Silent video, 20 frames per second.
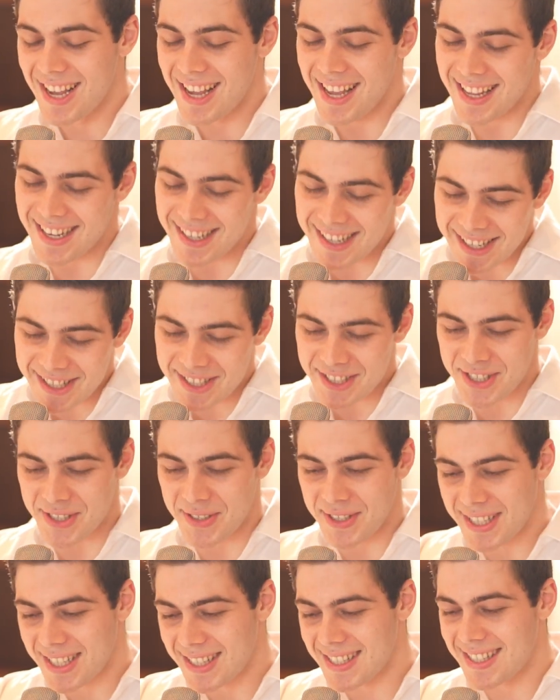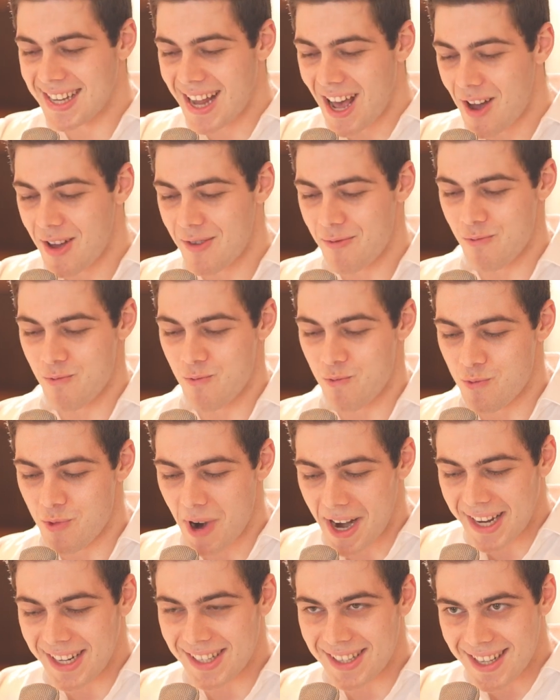In an industry that's not
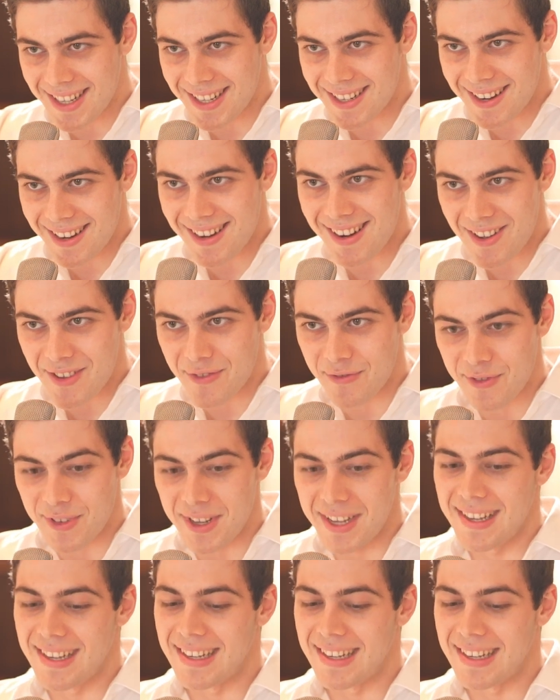regulated enough,